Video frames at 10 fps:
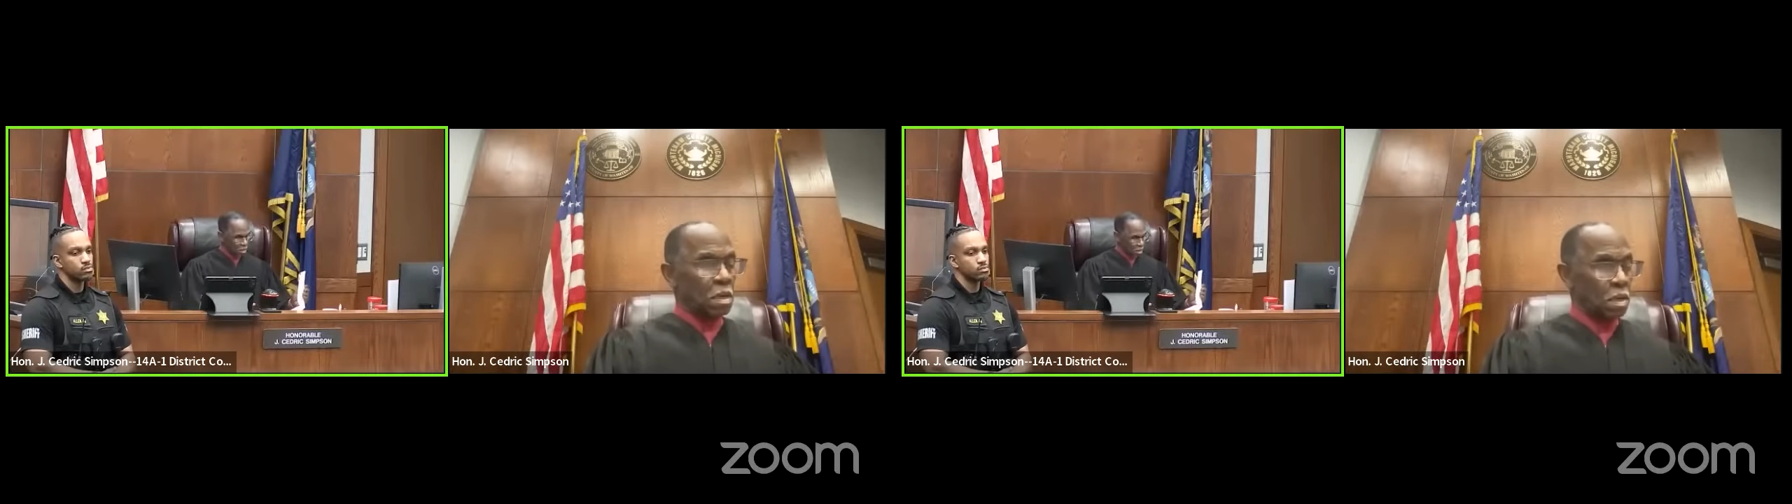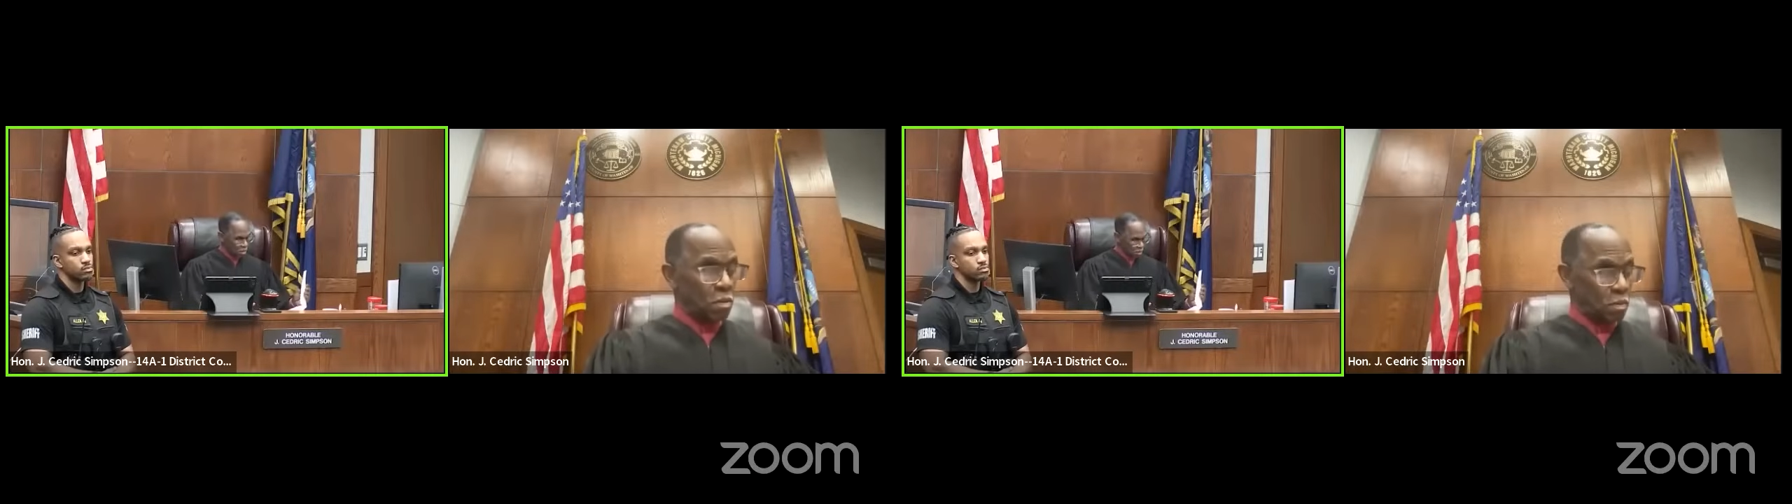
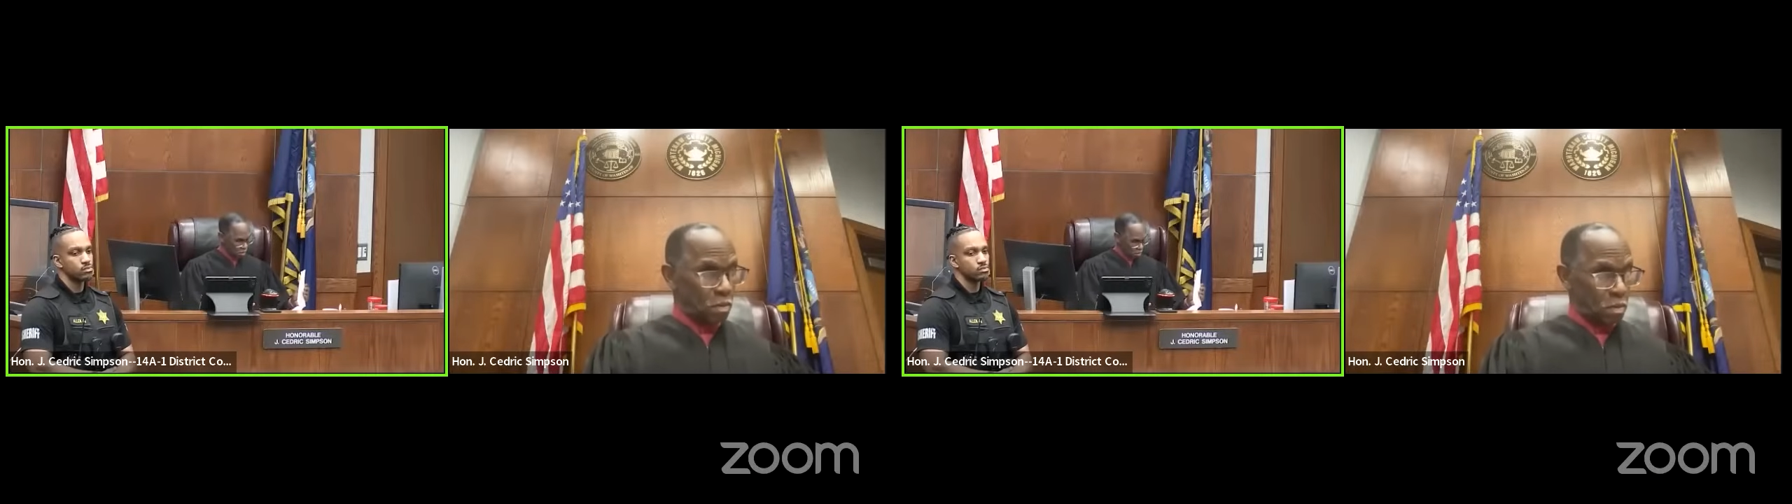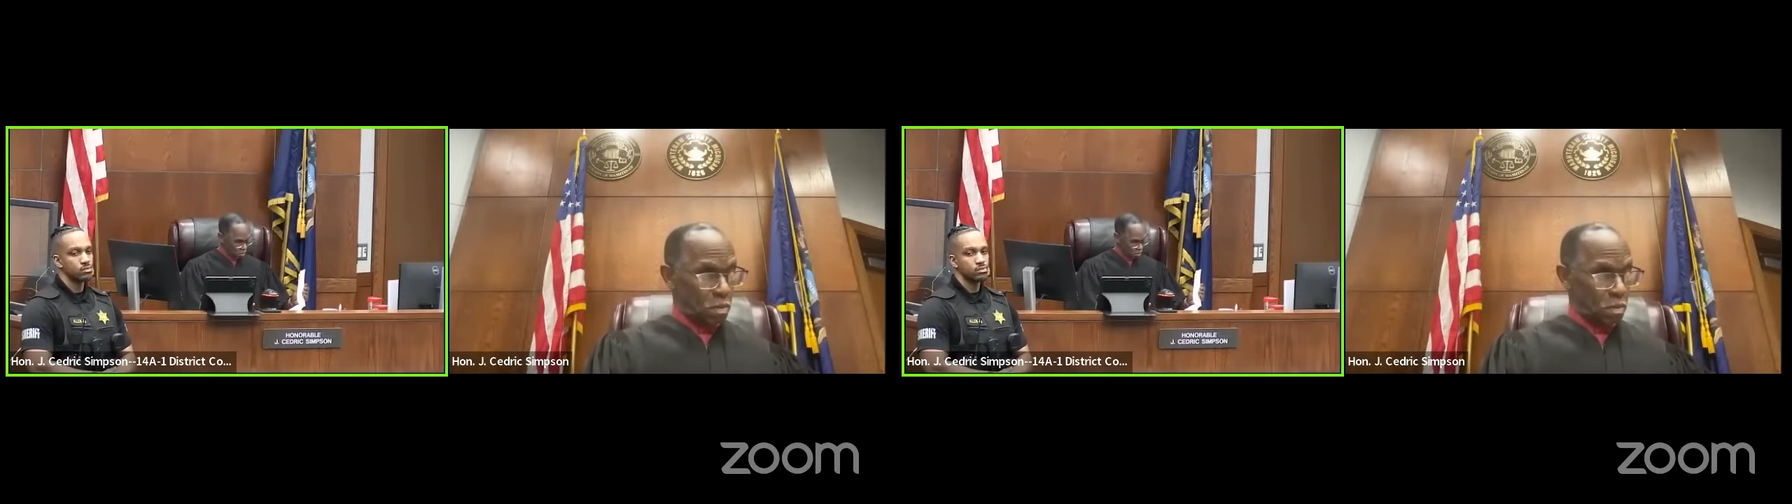
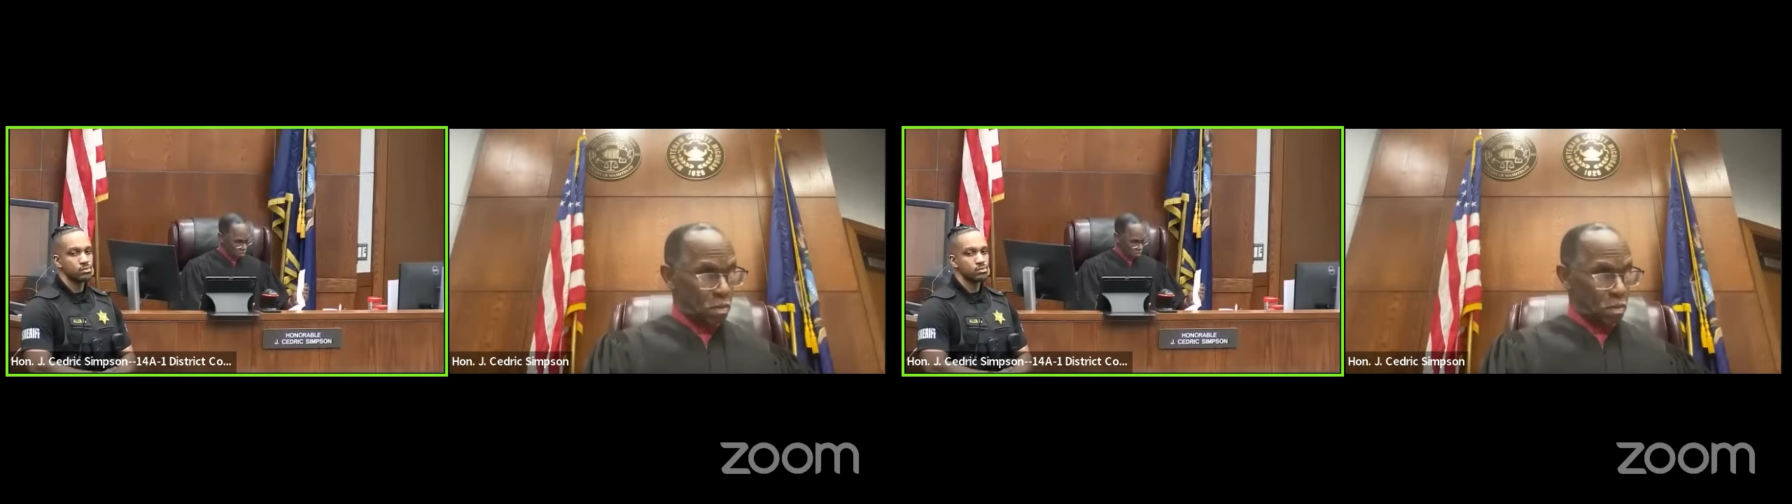You